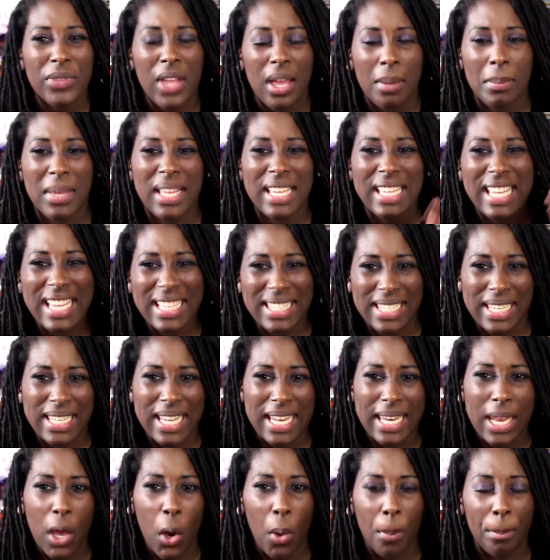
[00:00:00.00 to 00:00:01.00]
I mean, it kicks in a
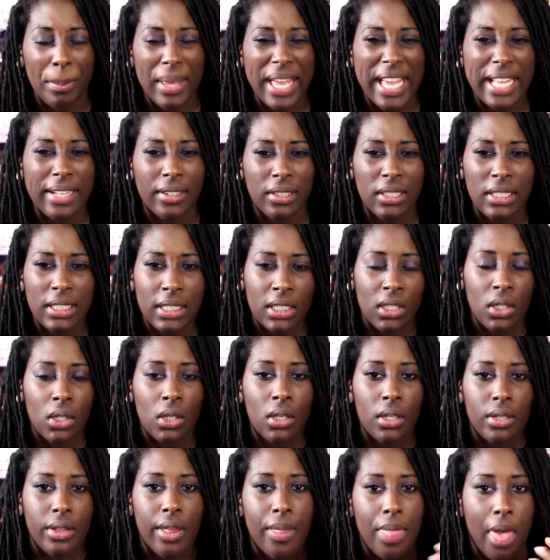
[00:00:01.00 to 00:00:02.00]
little bit,
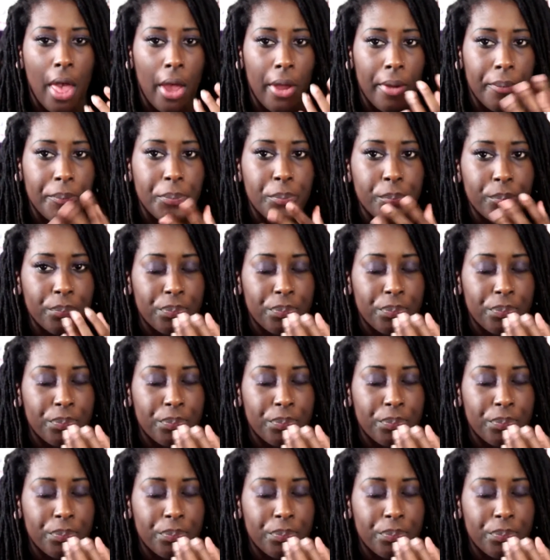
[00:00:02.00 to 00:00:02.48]
you know.